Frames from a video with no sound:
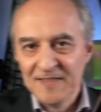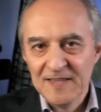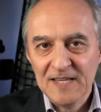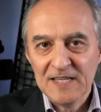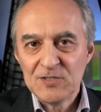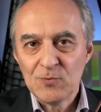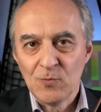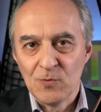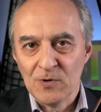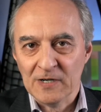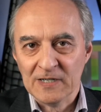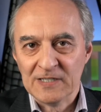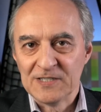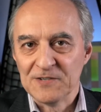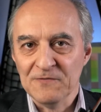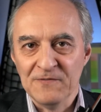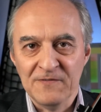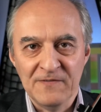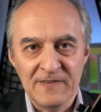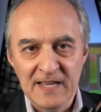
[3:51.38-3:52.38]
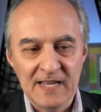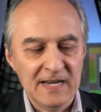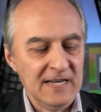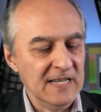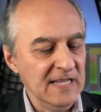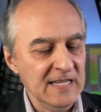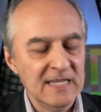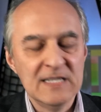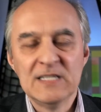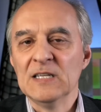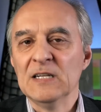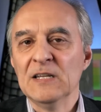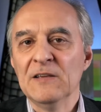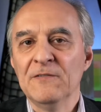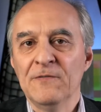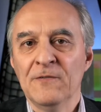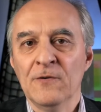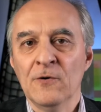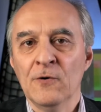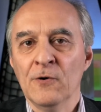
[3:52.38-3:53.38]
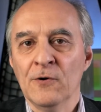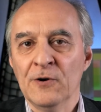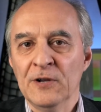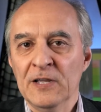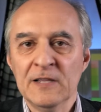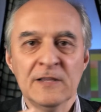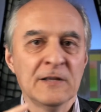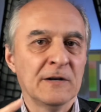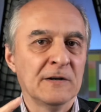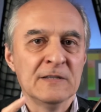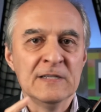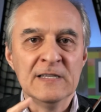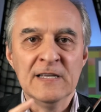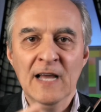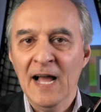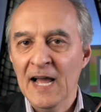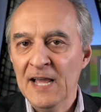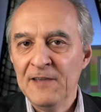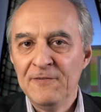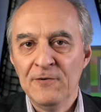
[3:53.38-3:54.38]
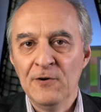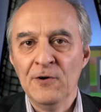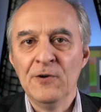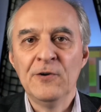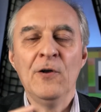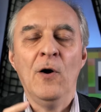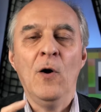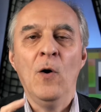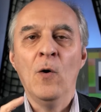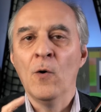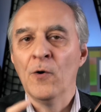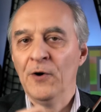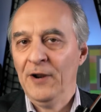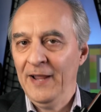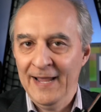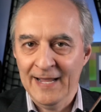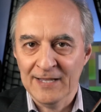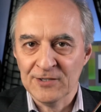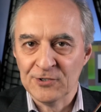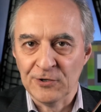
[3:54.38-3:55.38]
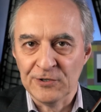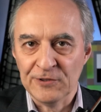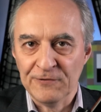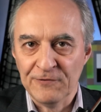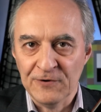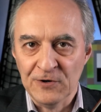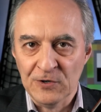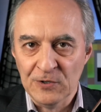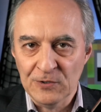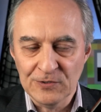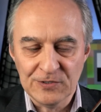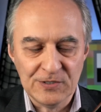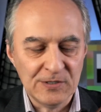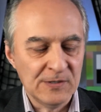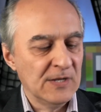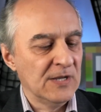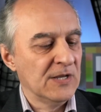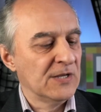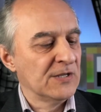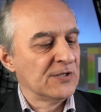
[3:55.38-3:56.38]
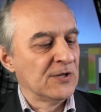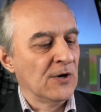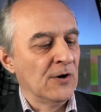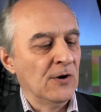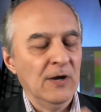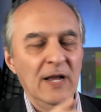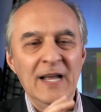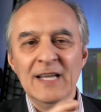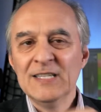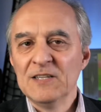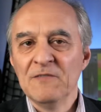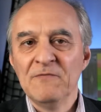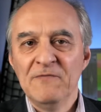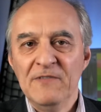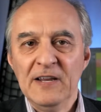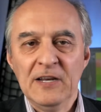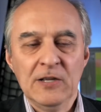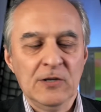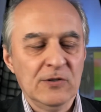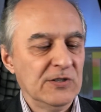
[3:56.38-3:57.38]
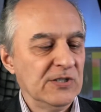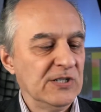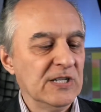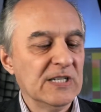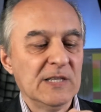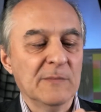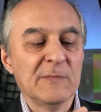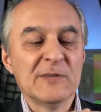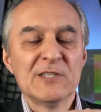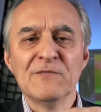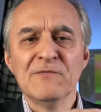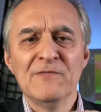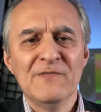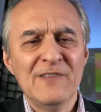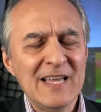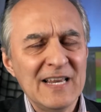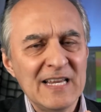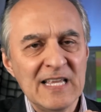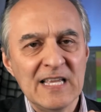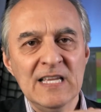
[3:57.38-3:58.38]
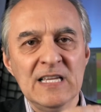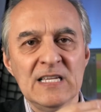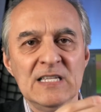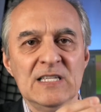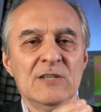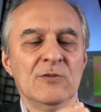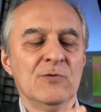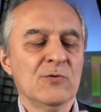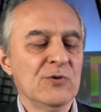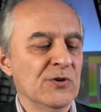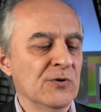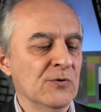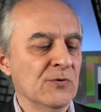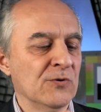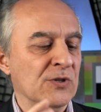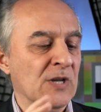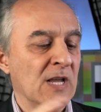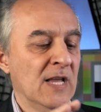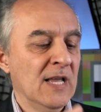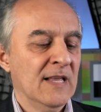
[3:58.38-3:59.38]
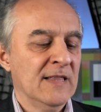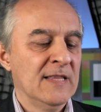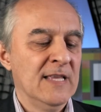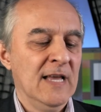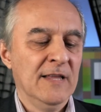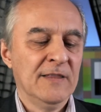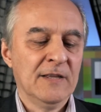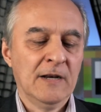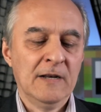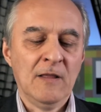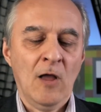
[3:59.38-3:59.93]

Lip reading: this works very easily for either the iPhone or Android phones. So it's a very good system. It's very easy to use. The other